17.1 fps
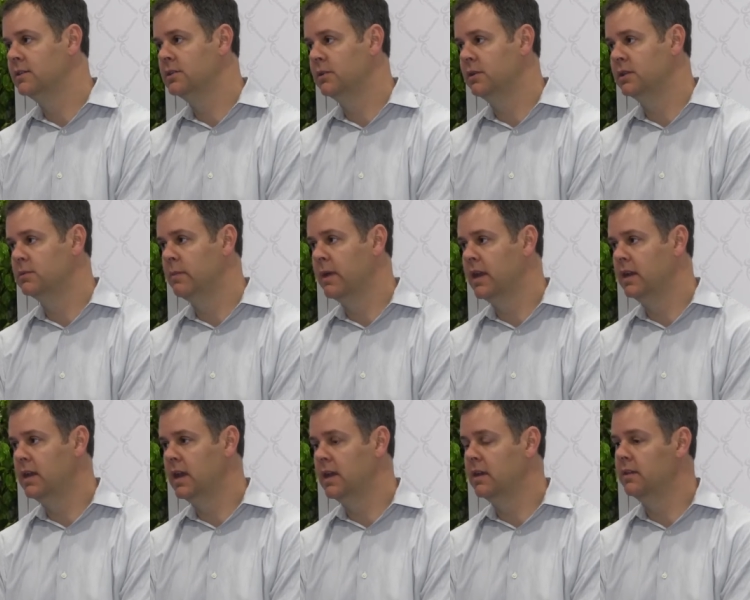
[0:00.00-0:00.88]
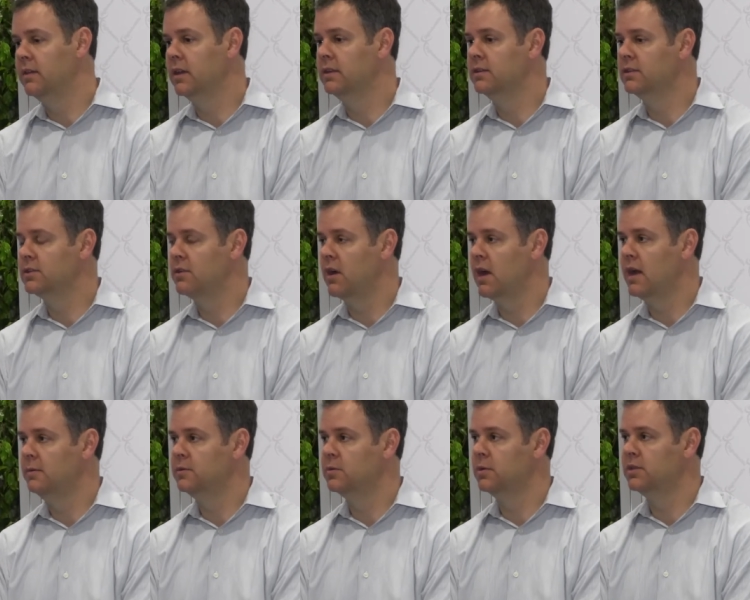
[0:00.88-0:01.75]
So it's metadata that
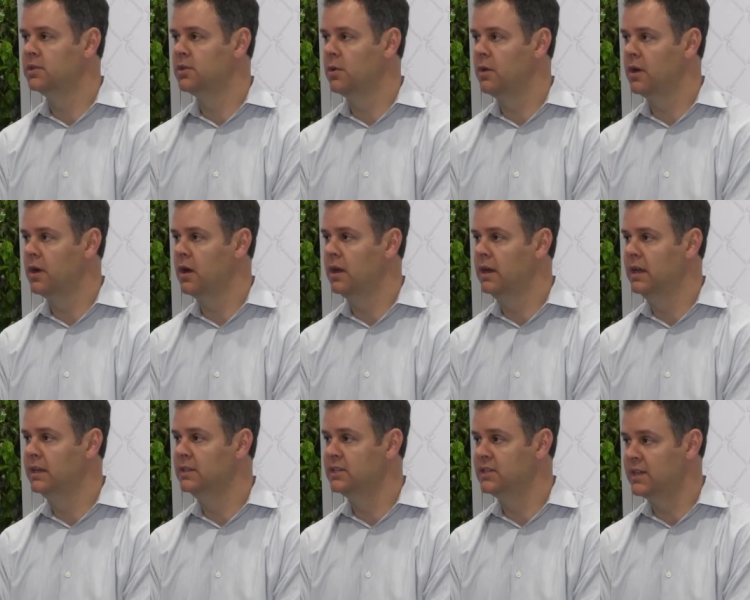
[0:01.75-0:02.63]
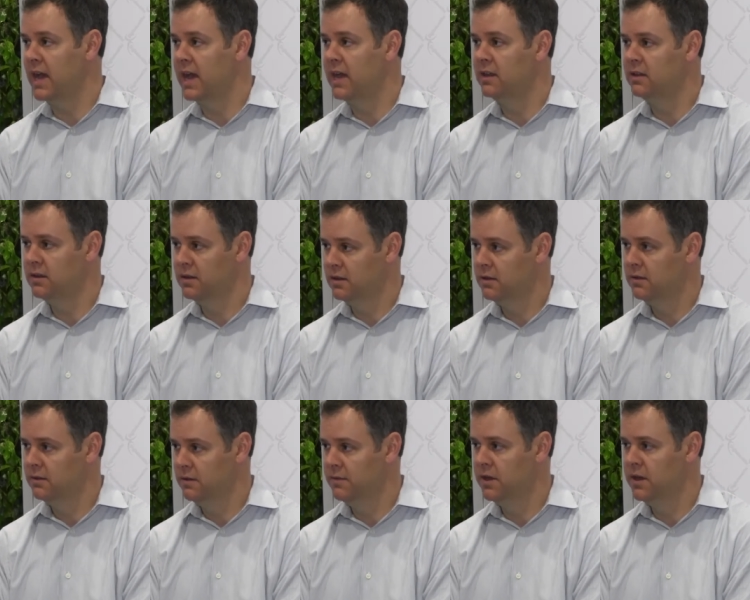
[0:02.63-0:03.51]
describes what's going on inside the,
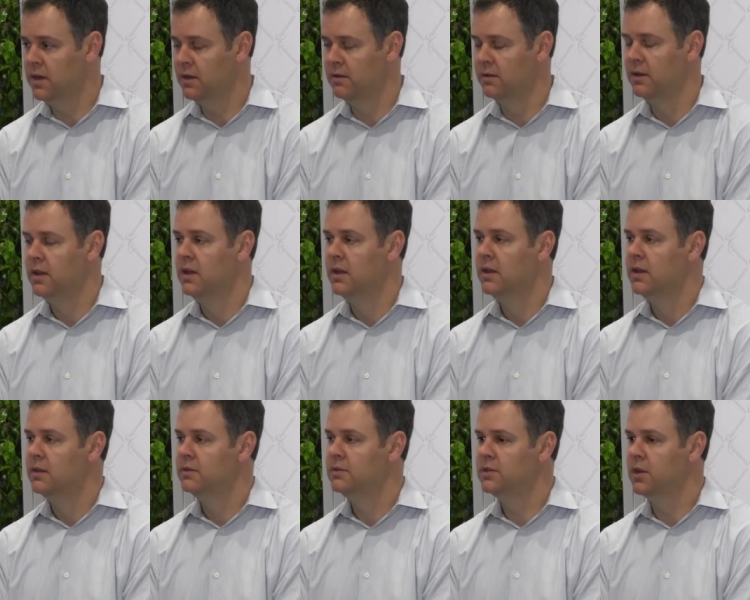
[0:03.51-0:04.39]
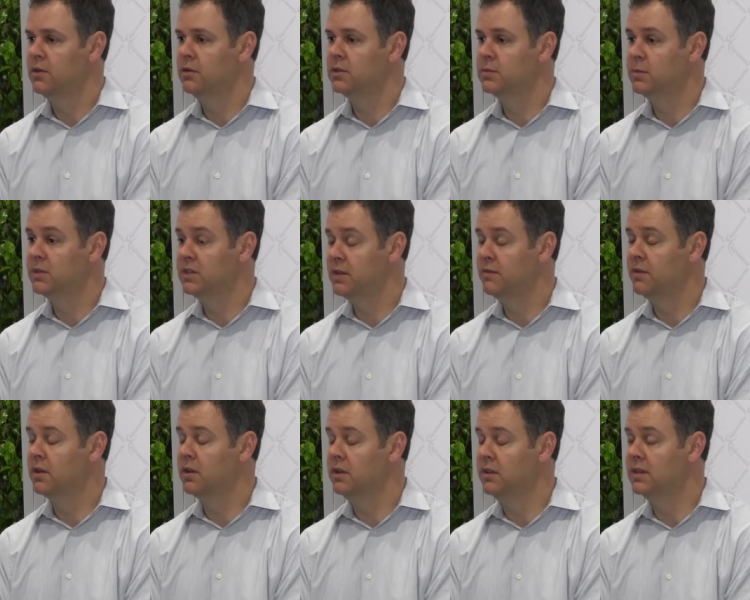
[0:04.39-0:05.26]
the video so
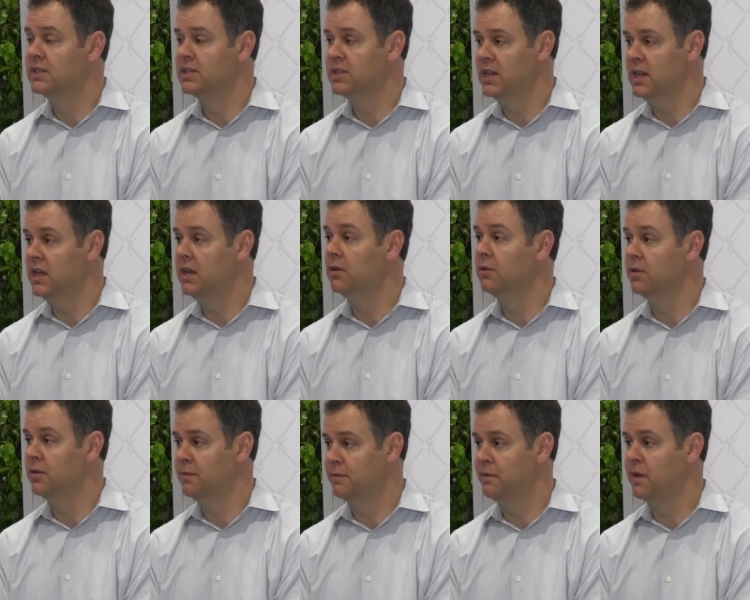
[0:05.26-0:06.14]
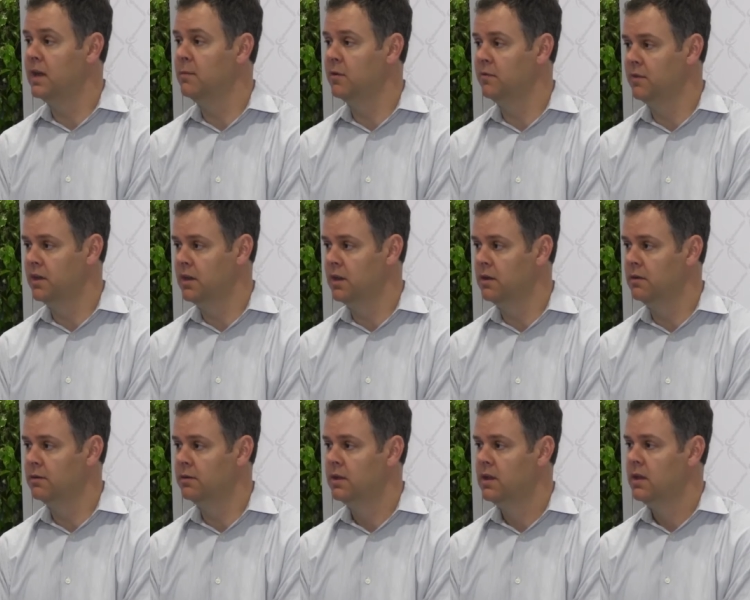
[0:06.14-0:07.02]
specifically the scene or the frame of
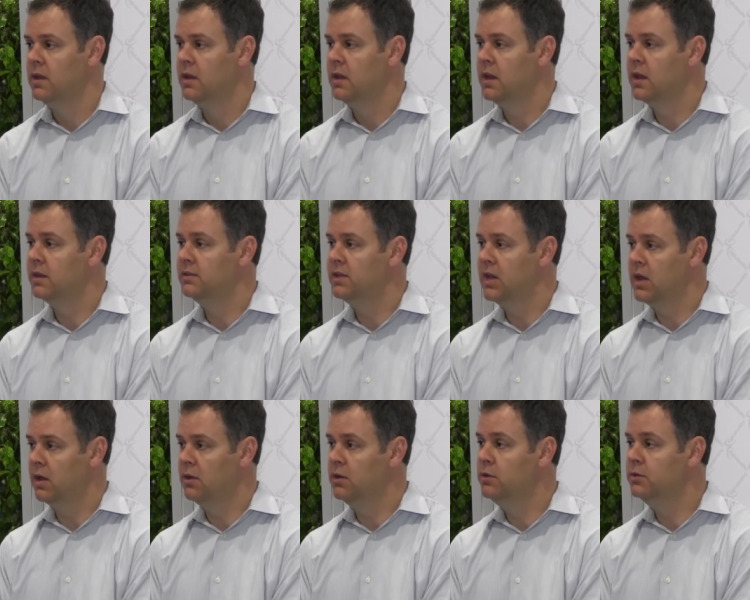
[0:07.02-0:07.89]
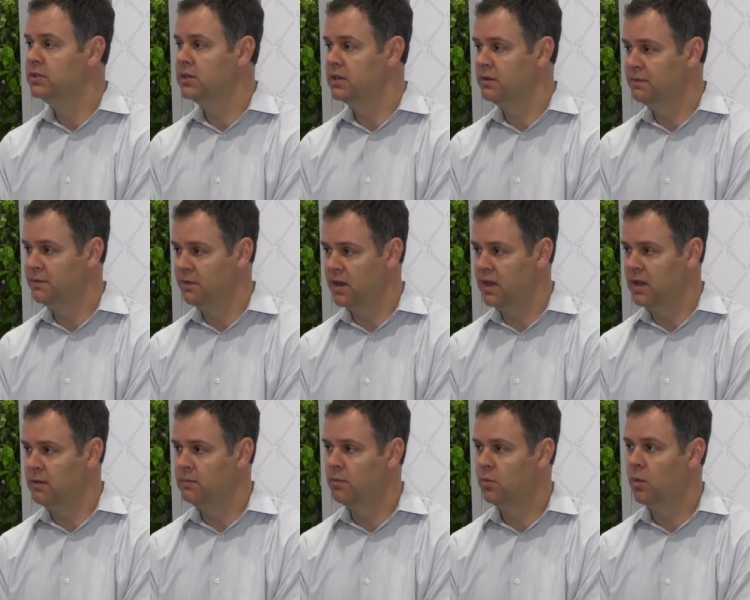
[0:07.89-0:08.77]
video. It could tell who's in the
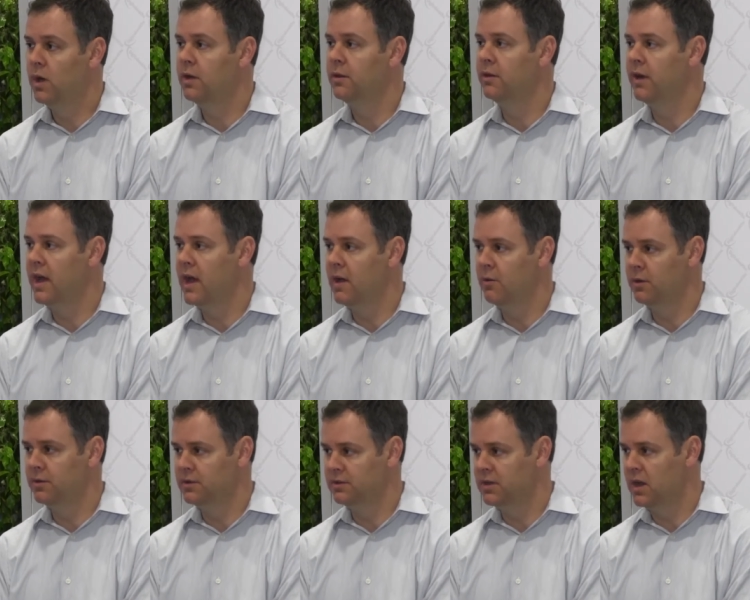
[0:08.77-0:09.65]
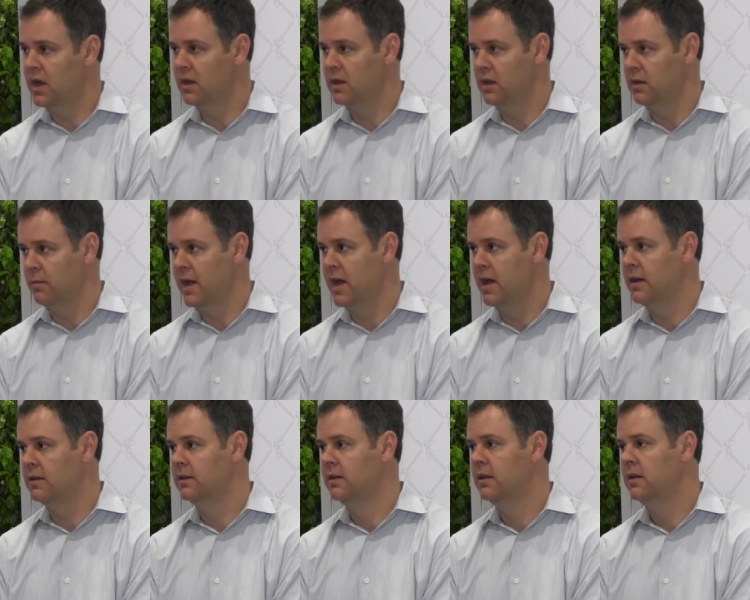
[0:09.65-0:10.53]
frame, where they're at, what they're talking
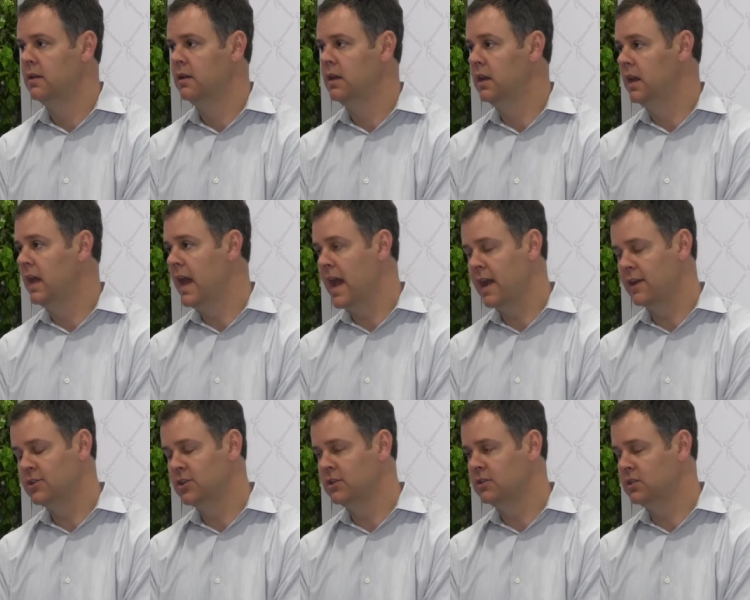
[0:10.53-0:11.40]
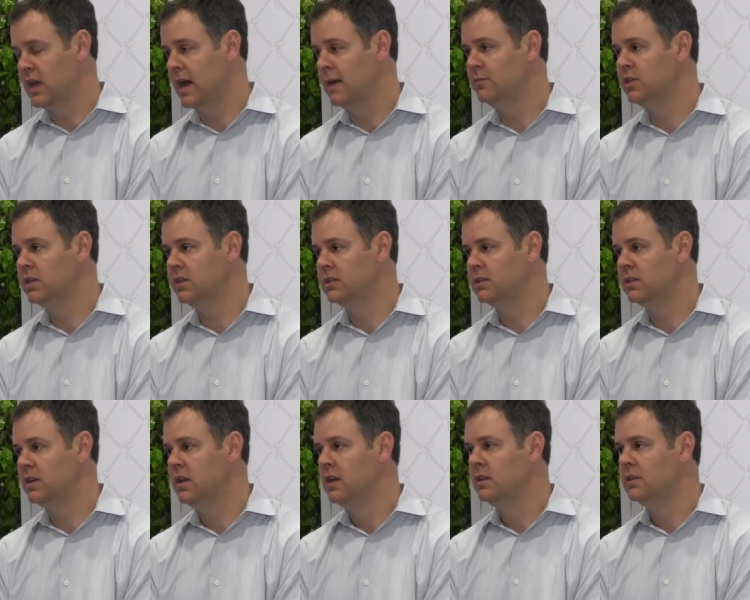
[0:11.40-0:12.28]
about, any actions,
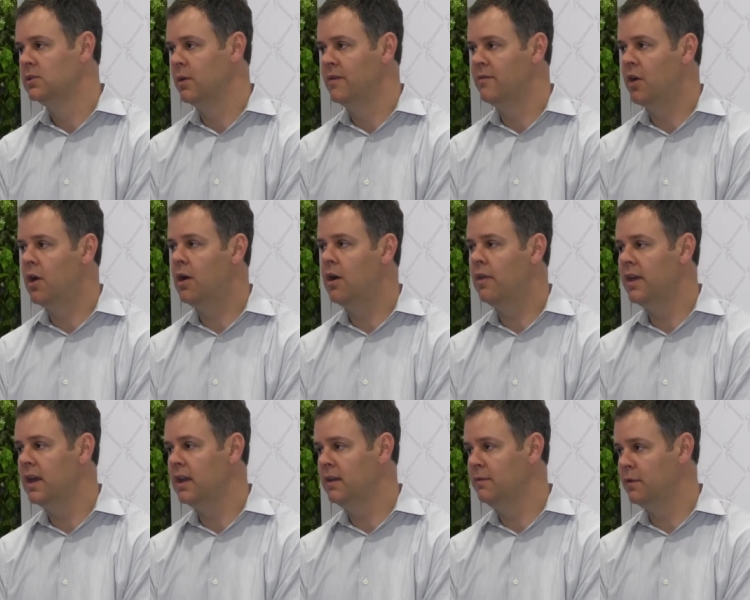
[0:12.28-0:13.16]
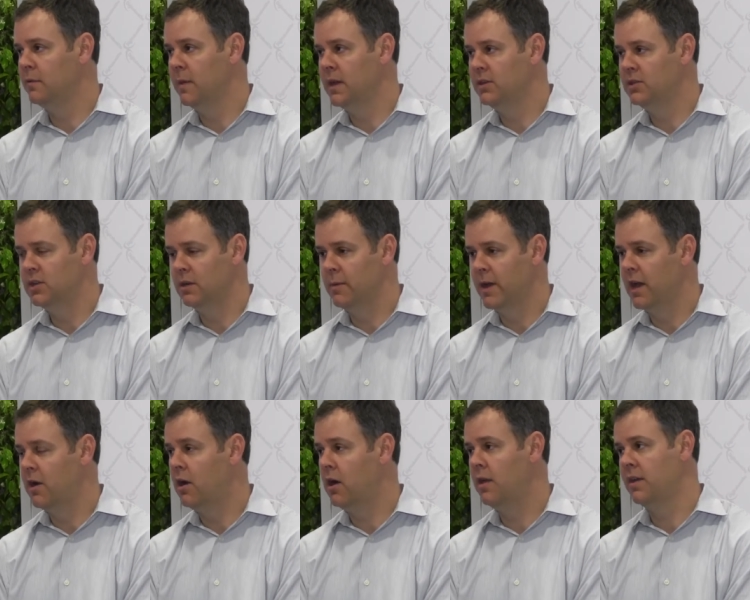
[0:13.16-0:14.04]
objects. So we have all that information
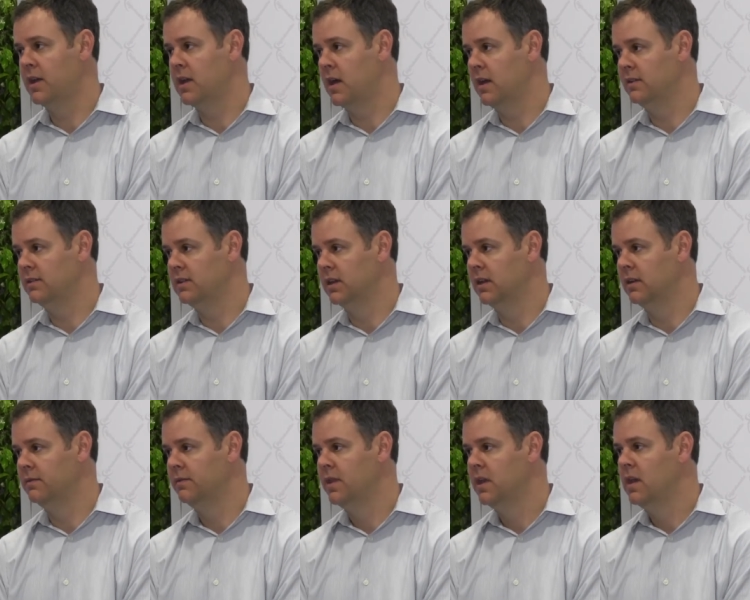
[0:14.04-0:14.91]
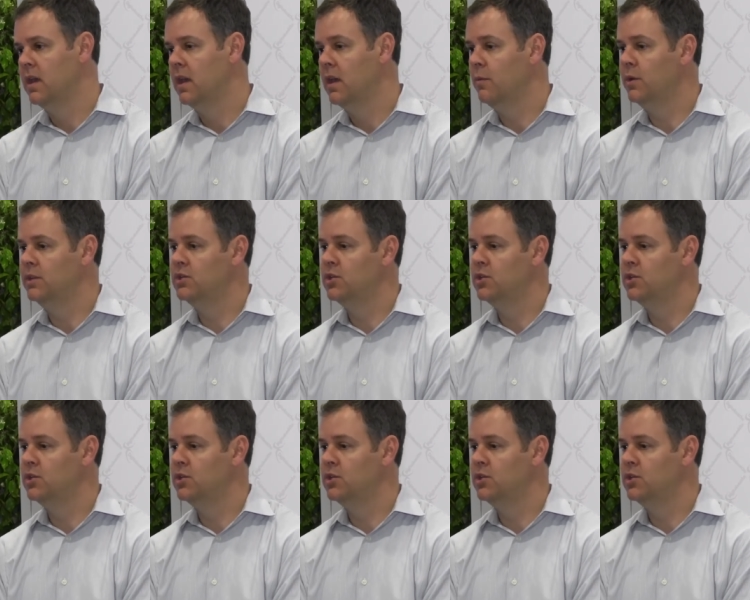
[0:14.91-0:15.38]
about all the content, and we